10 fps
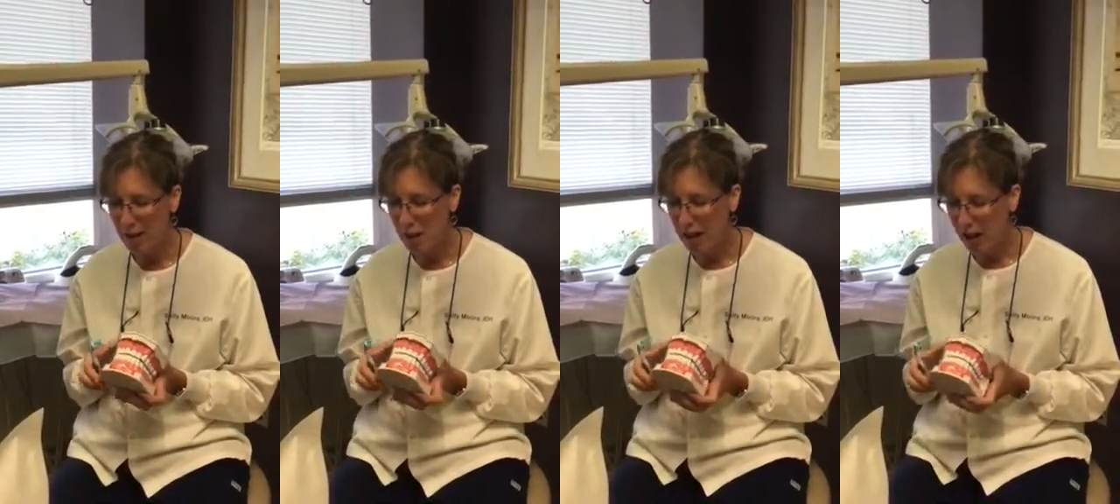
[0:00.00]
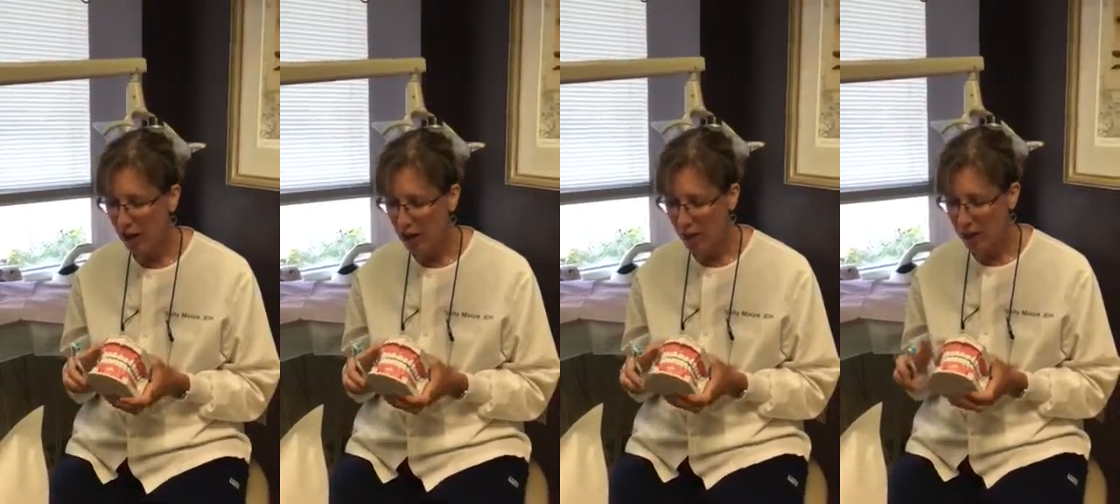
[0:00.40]
So the
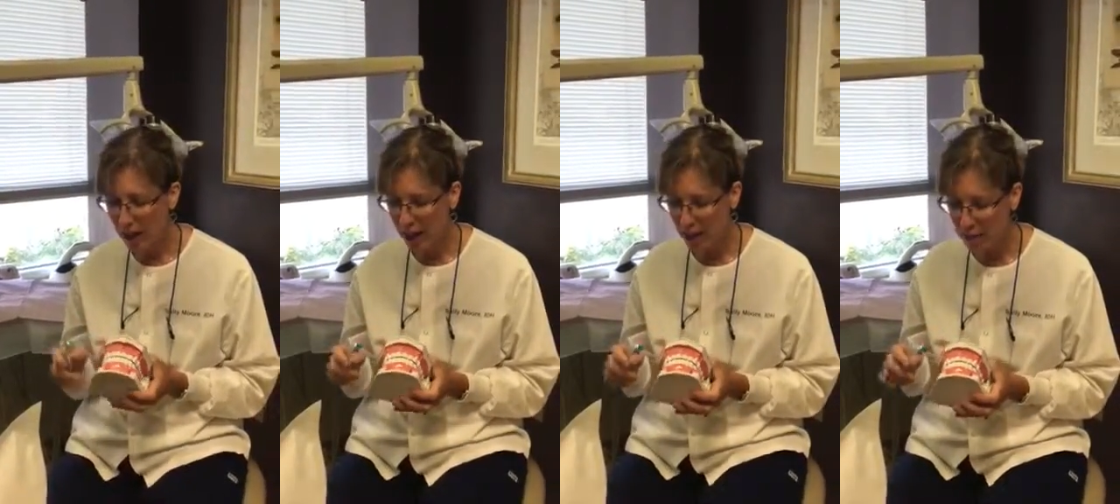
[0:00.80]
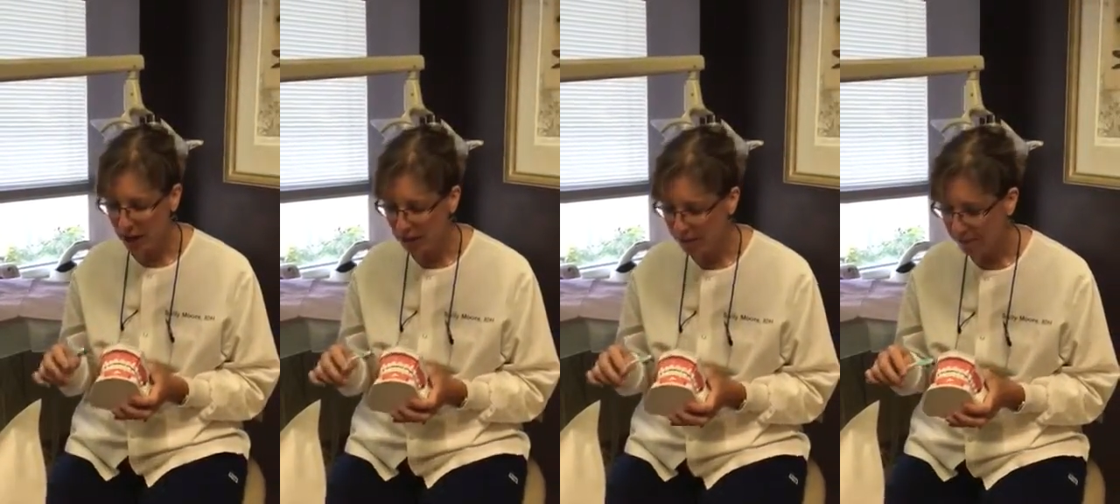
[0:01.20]
area we care
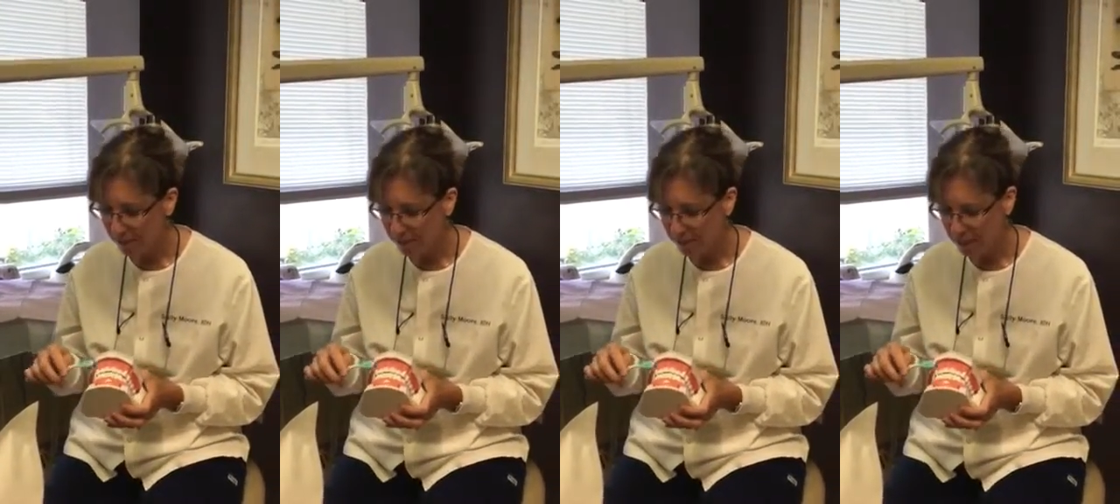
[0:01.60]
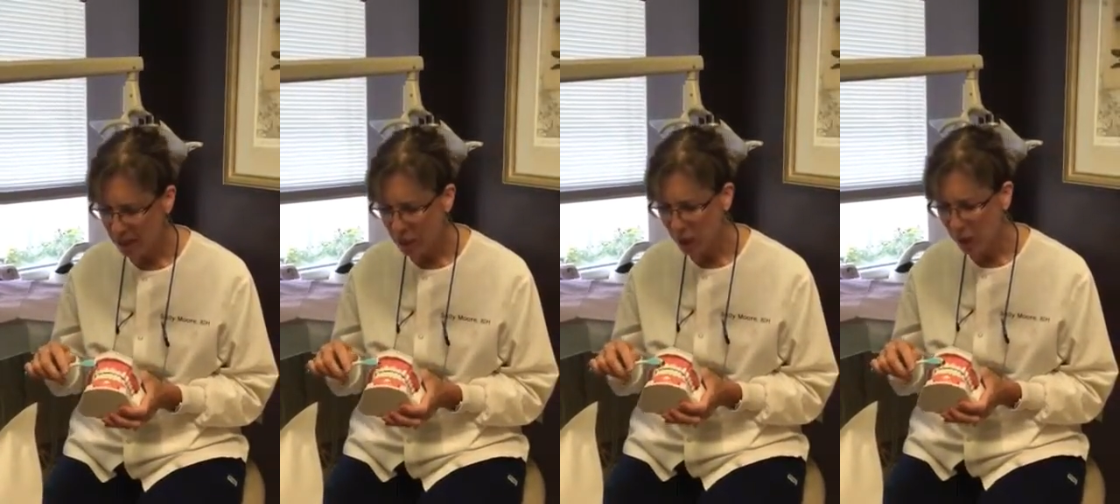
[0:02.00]
about
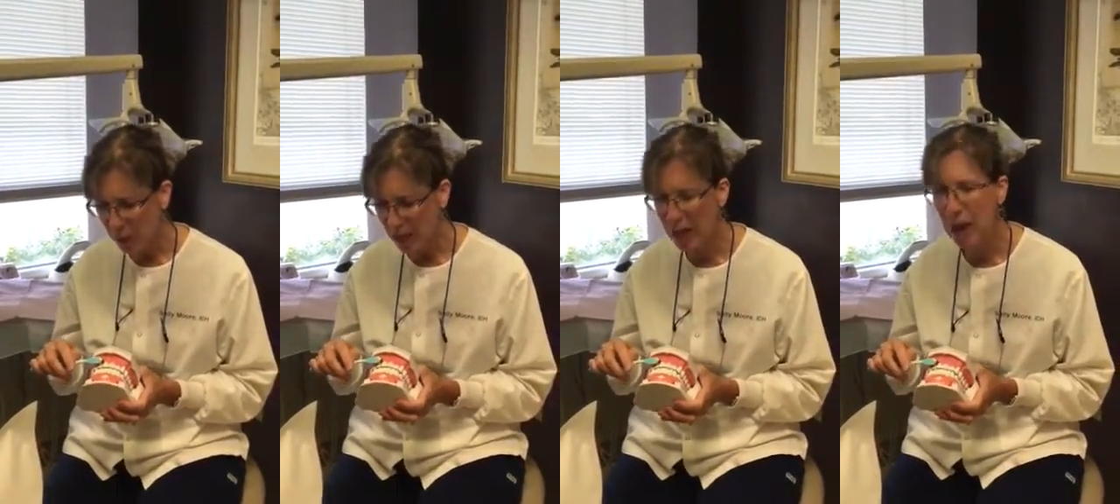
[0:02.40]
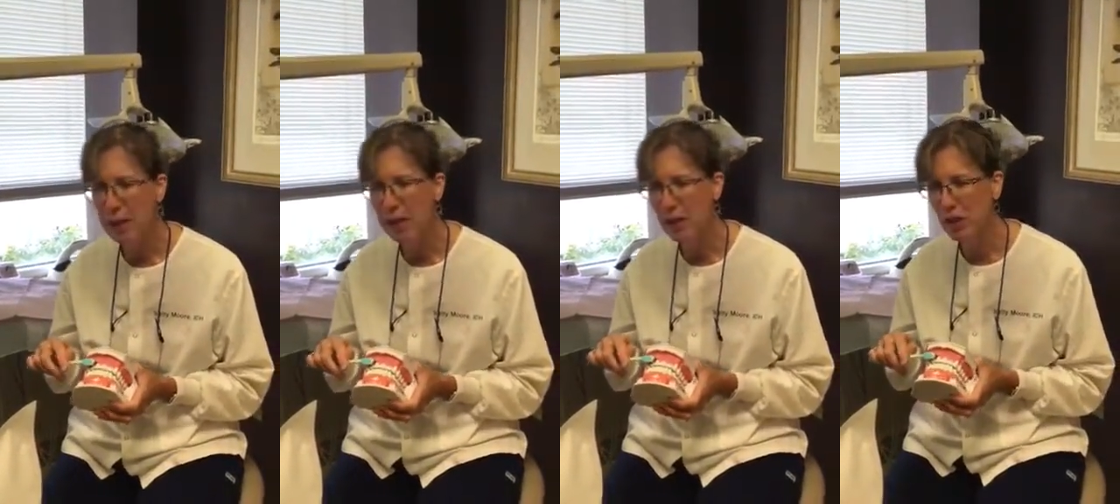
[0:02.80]
is right where the
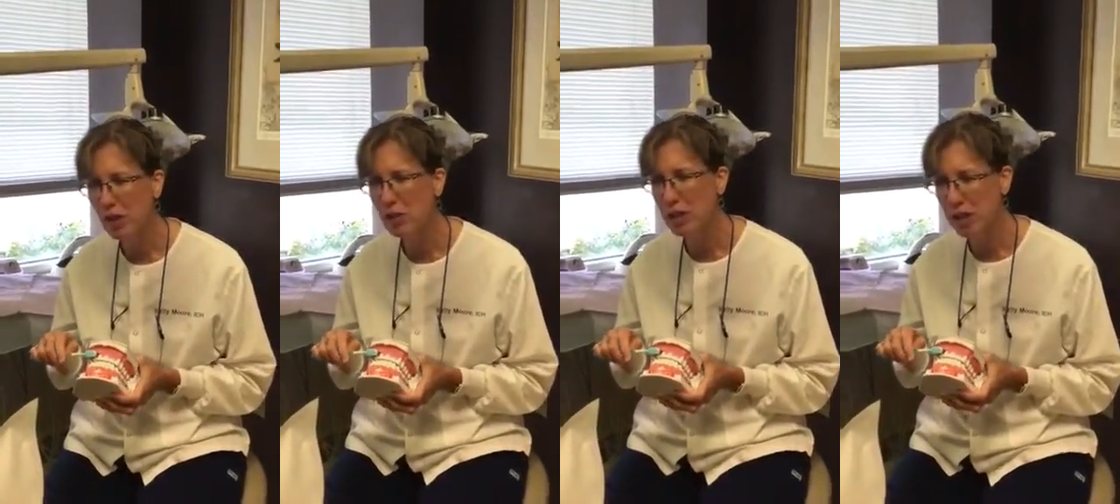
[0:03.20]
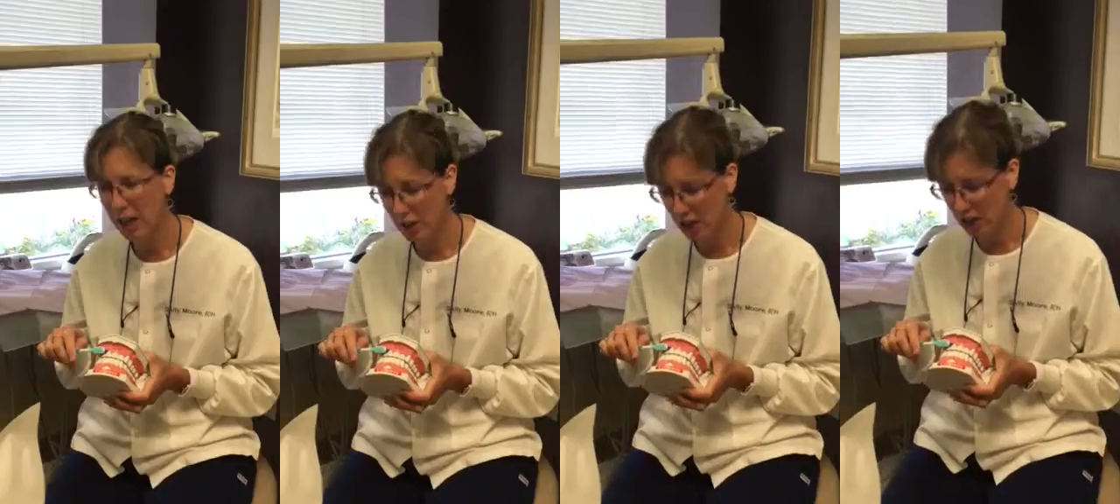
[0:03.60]
gum and the tooth
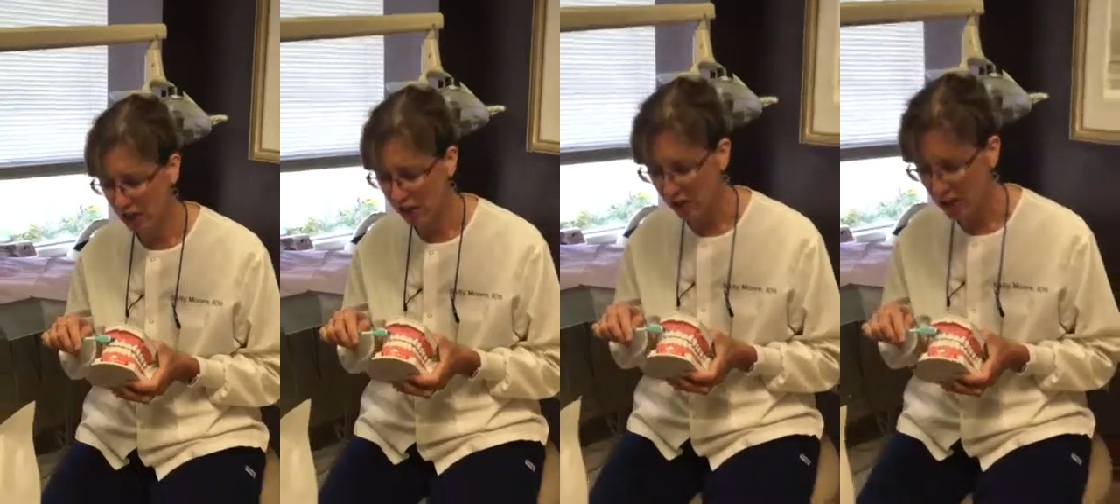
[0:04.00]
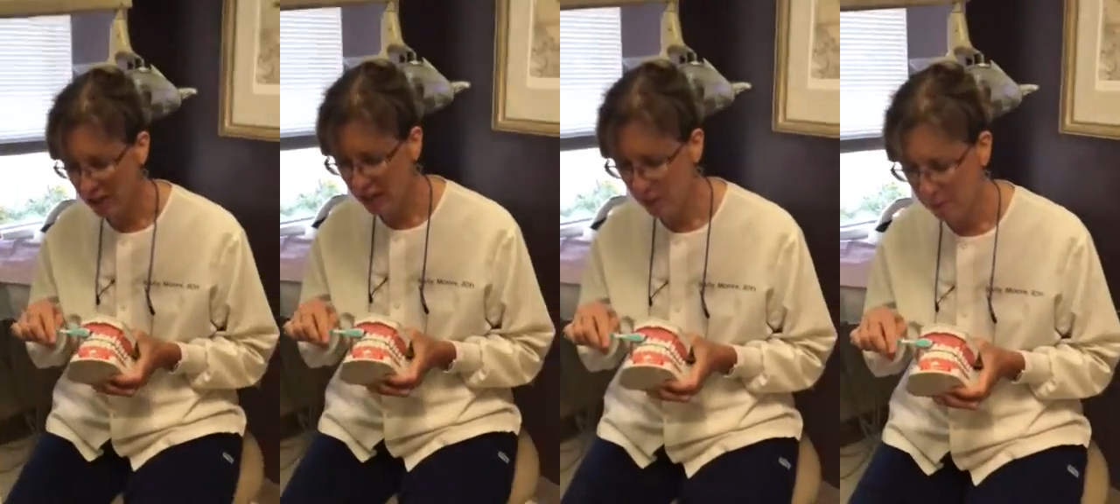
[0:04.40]
touch each other,
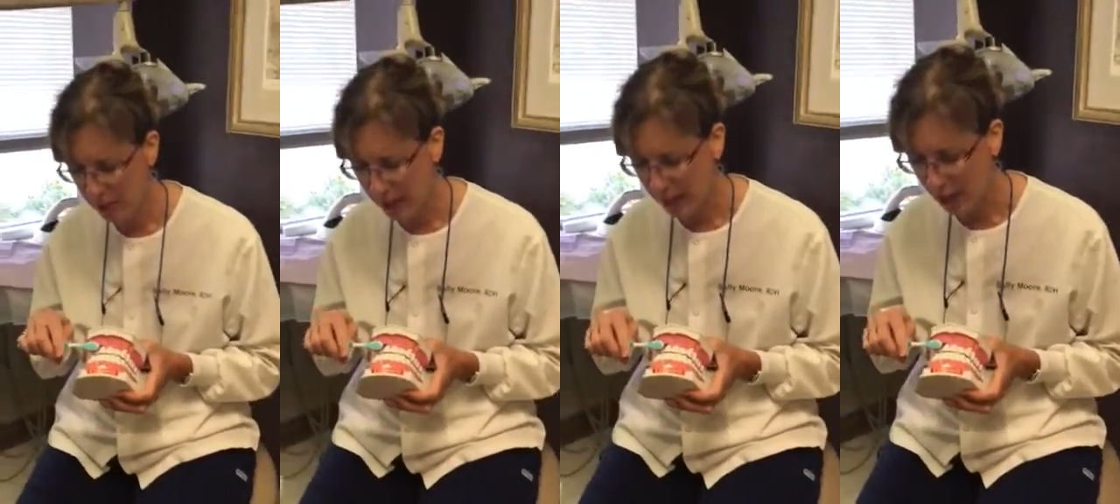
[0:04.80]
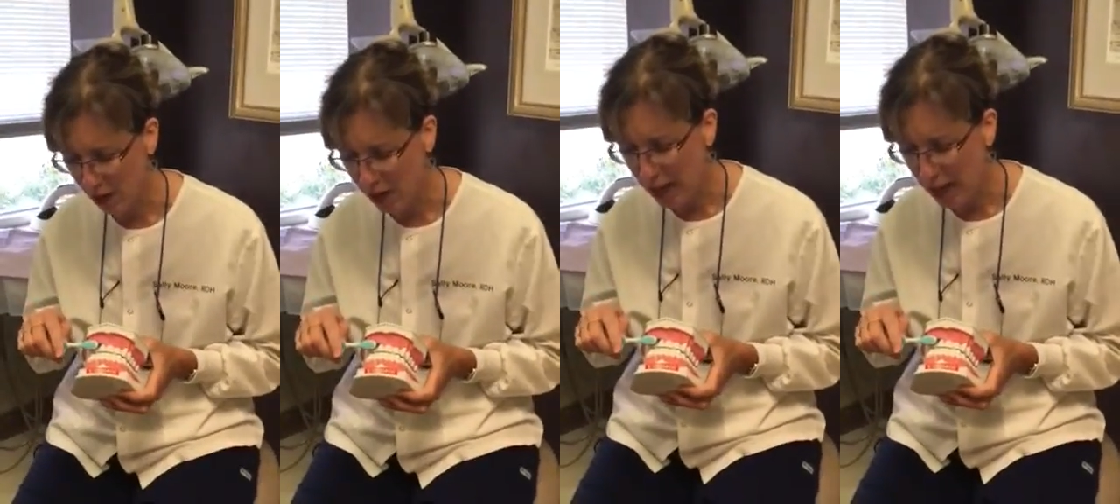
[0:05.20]
this gum line here.